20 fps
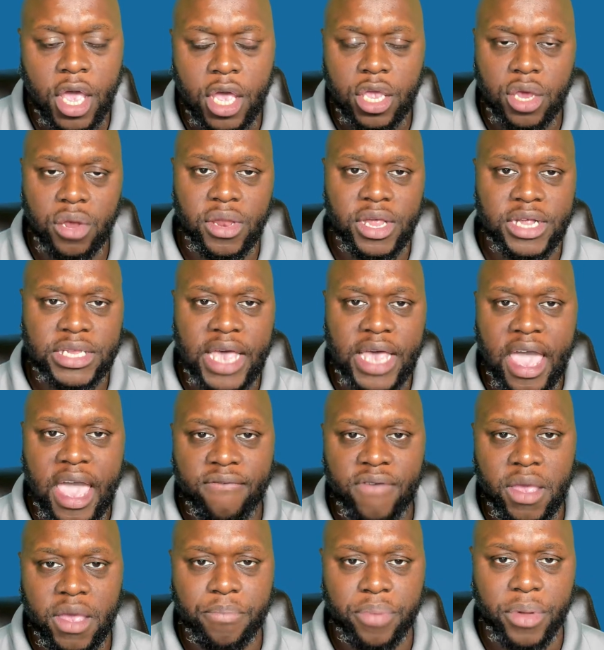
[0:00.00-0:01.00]
You need to
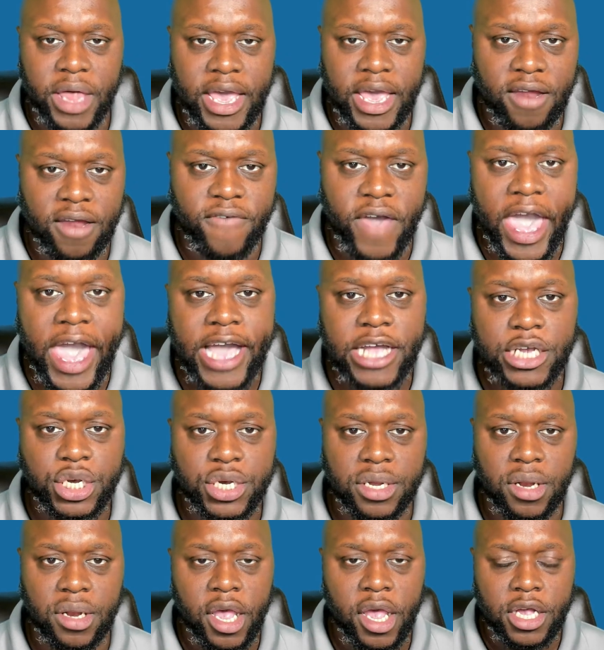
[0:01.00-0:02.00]
have a plan of
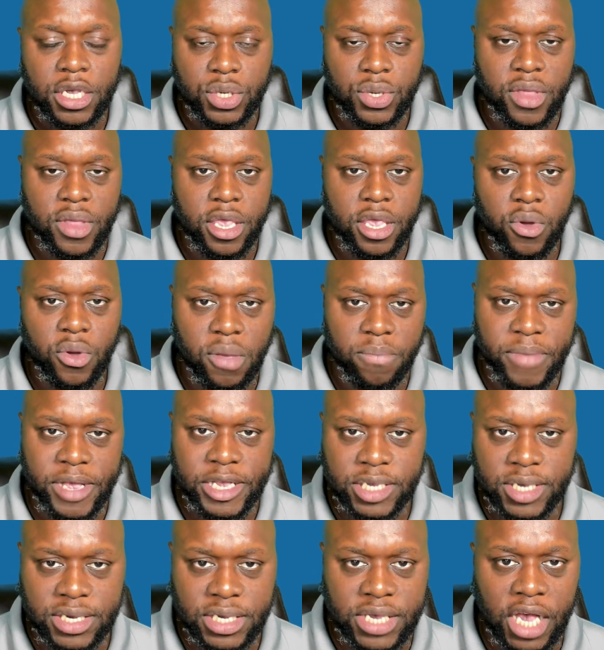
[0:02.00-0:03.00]
action so that you can be
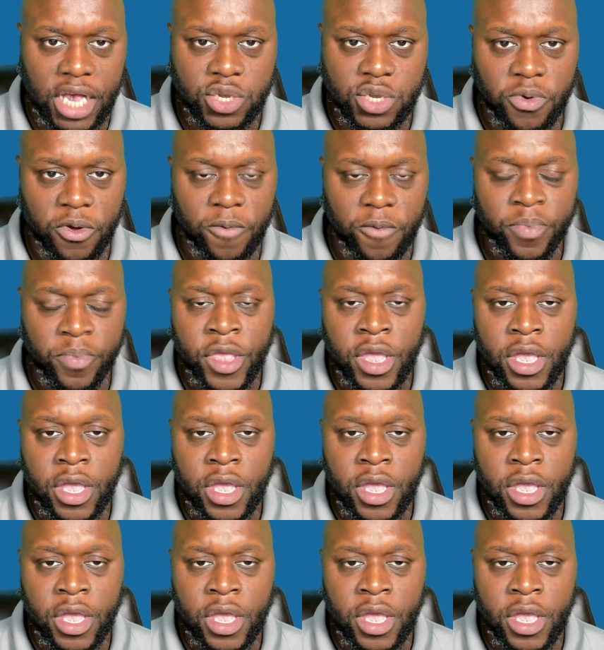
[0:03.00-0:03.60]
successful.